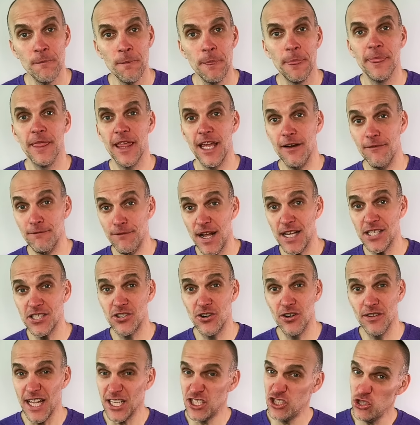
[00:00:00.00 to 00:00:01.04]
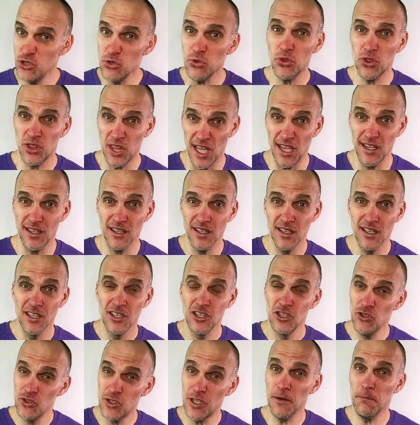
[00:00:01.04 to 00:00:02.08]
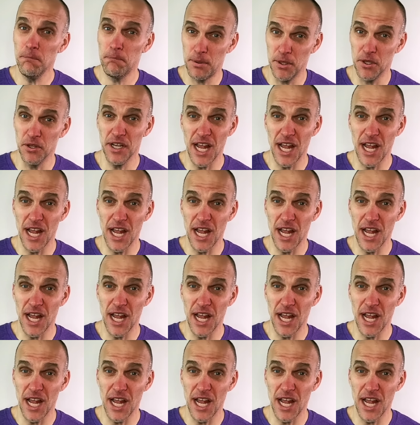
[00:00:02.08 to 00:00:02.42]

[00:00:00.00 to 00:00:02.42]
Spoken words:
the investor that you think you can build